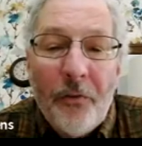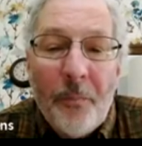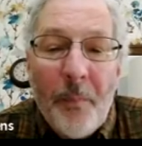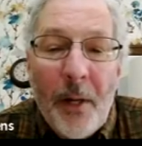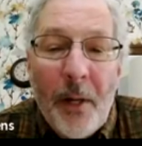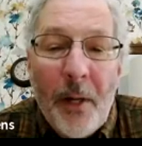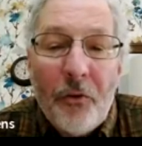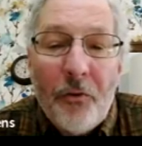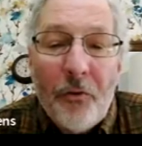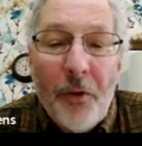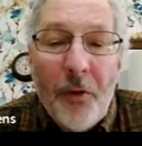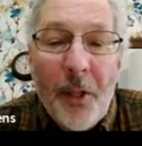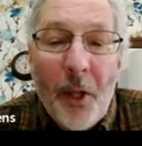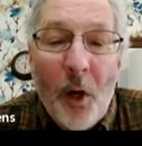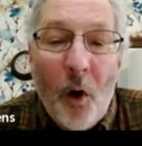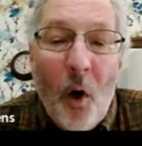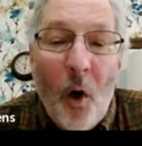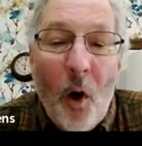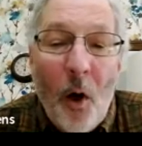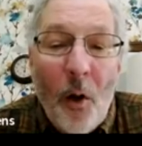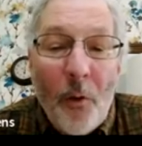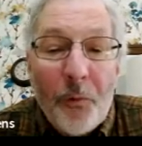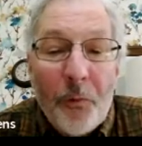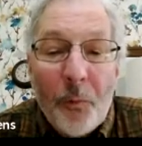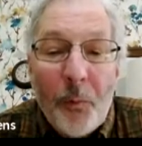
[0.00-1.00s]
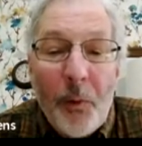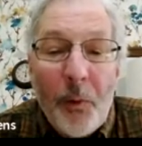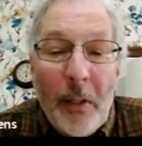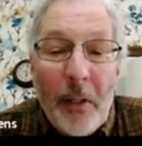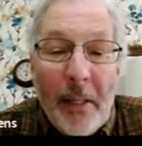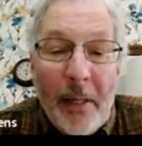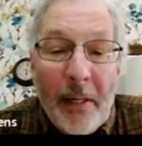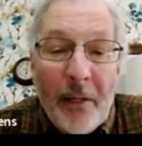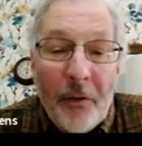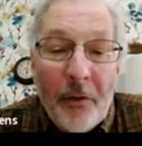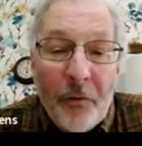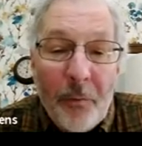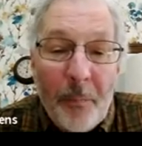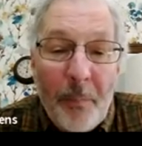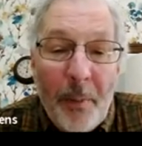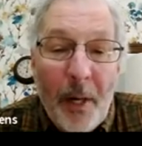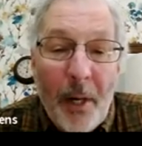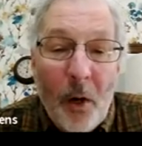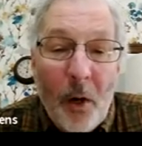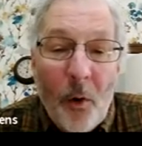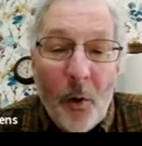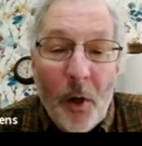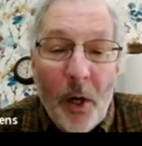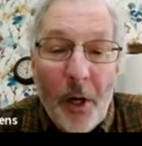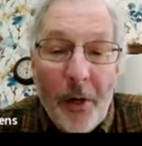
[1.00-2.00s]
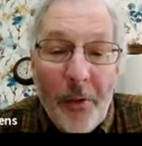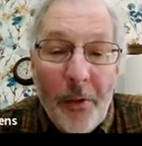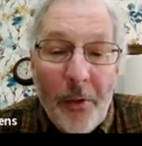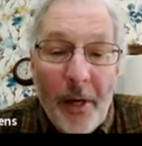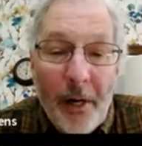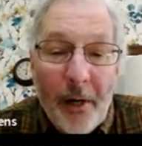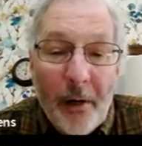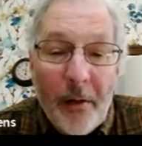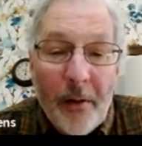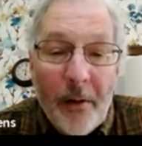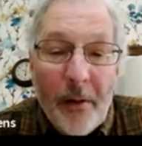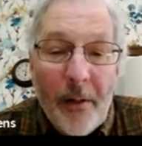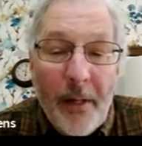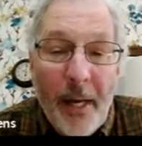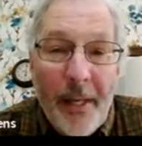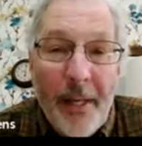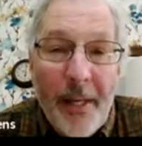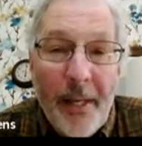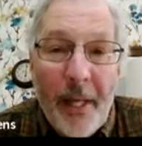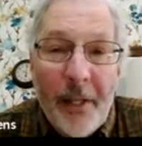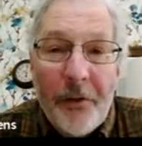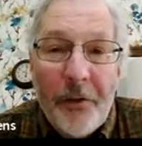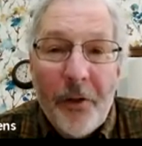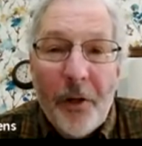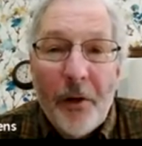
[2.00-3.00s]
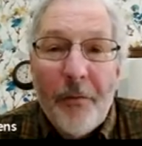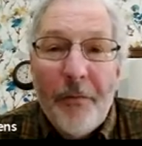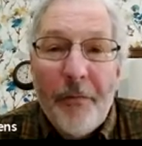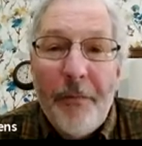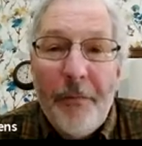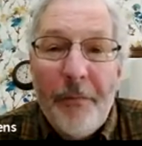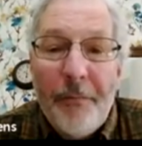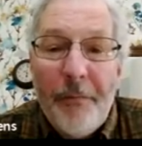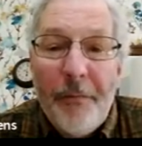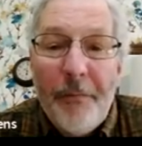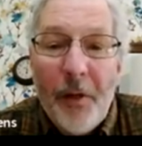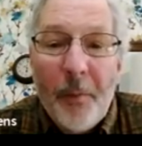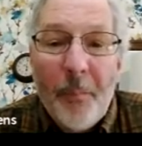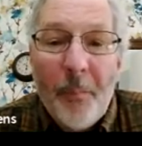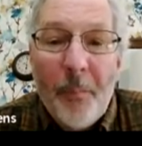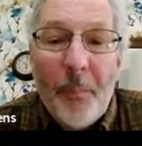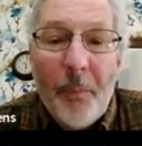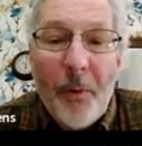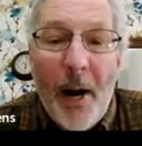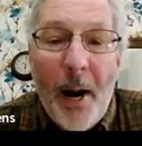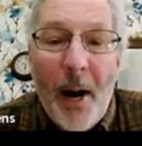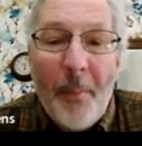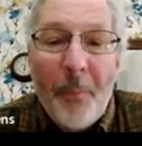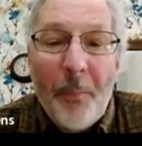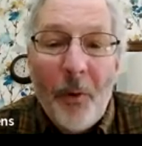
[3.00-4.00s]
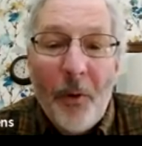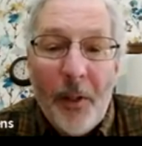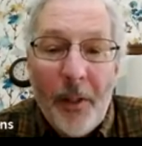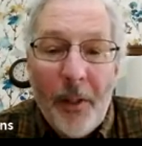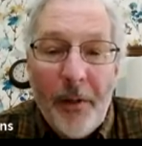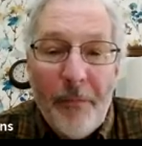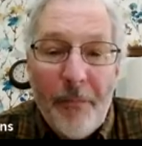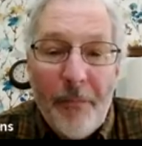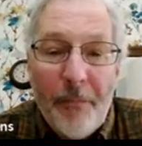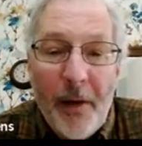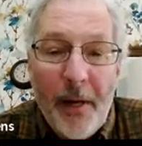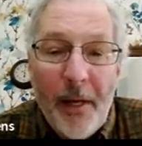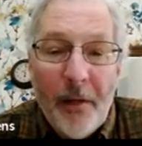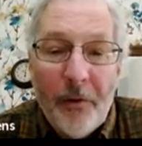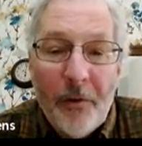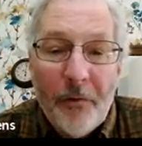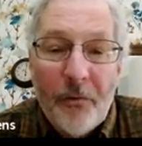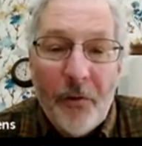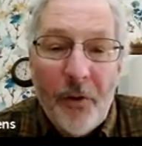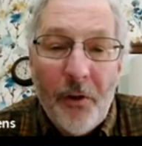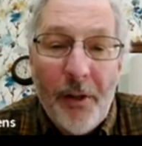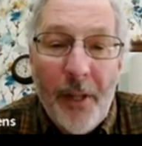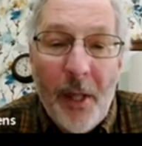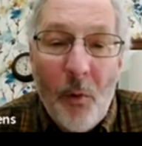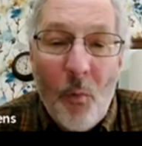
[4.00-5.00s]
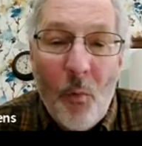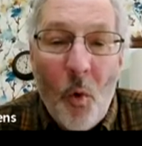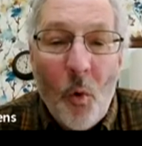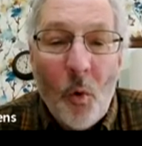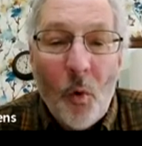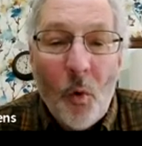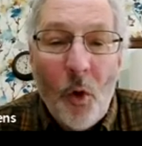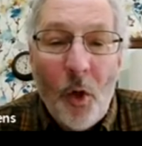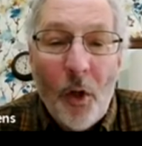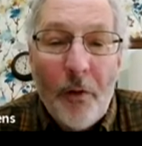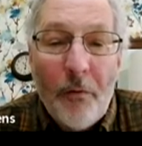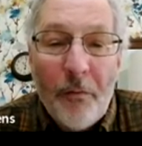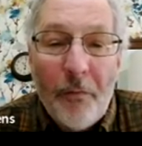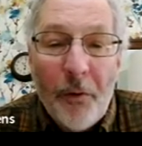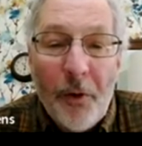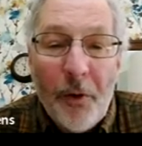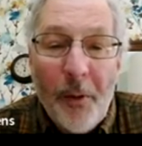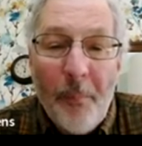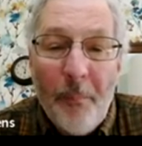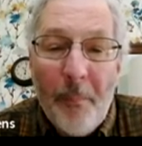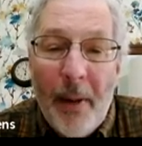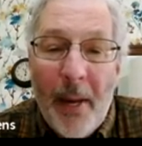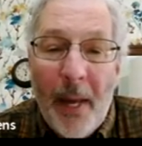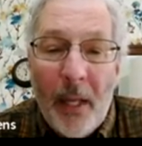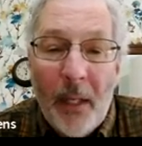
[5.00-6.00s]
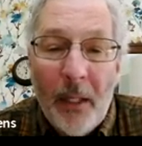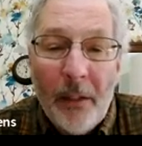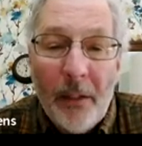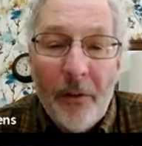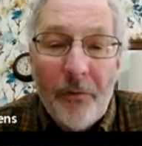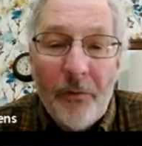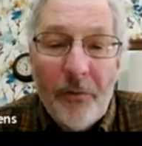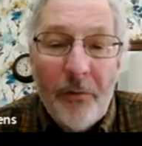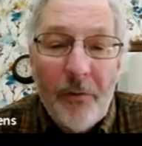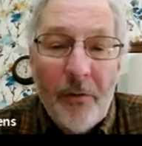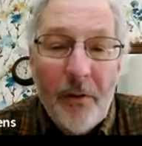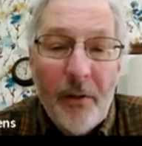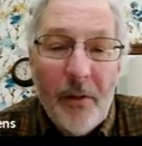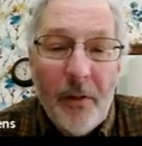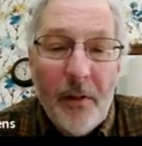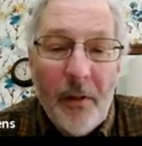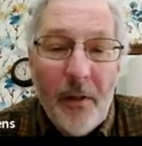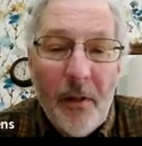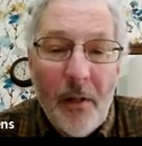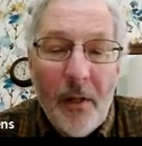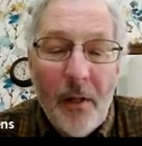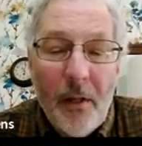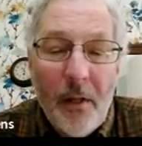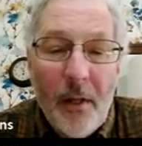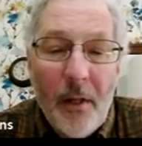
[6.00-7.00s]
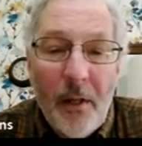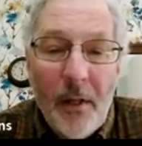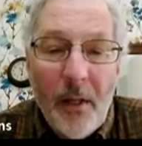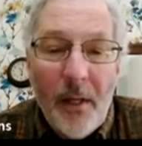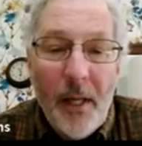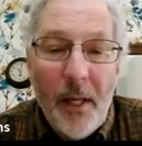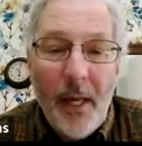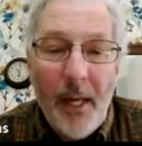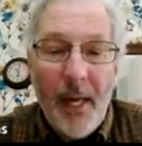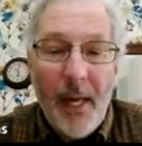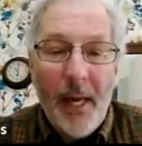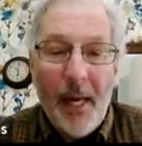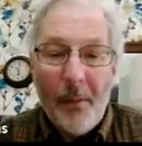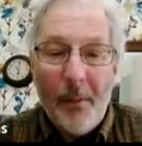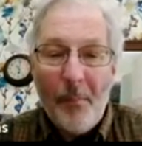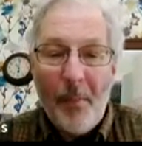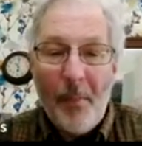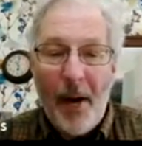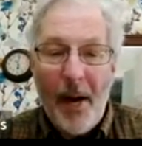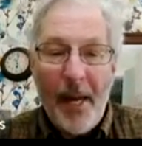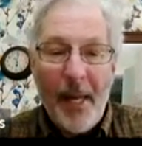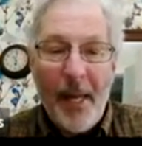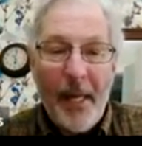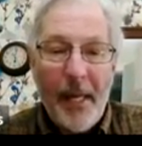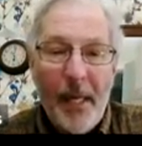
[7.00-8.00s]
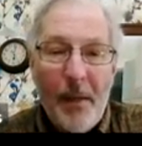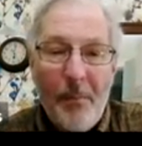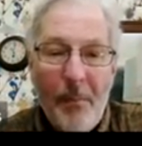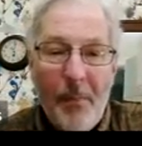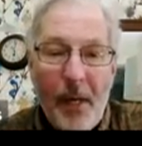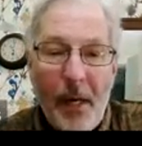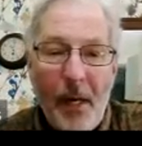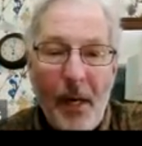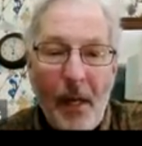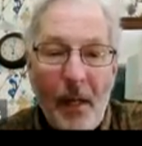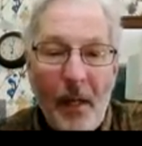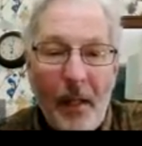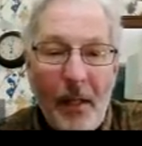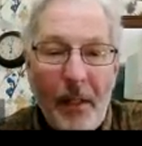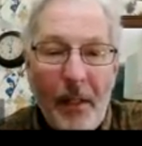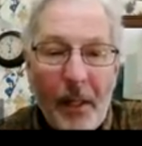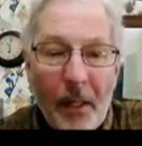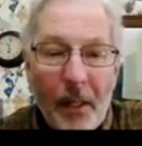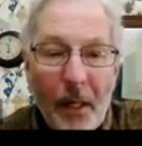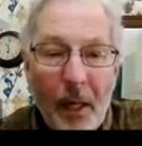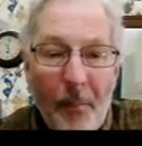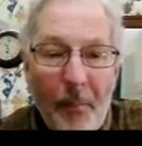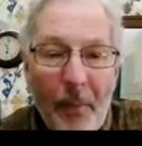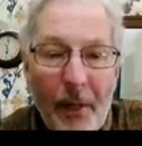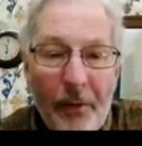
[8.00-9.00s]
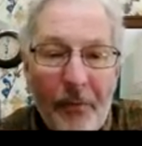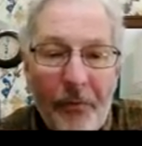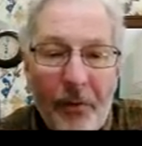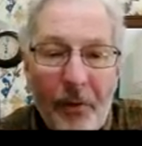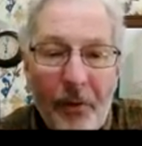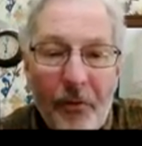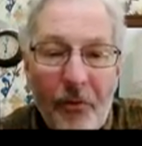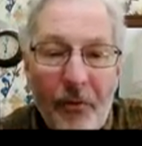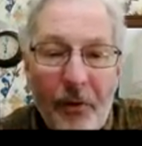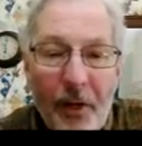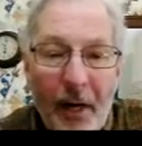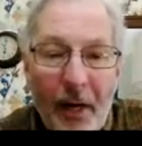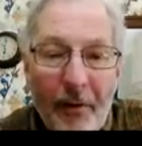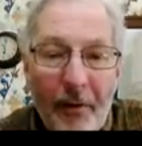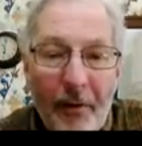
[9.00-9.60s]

is make sure that all 3 legs of power are there and that they're properly phased, so they look for imbalance. And my email here, I'll message to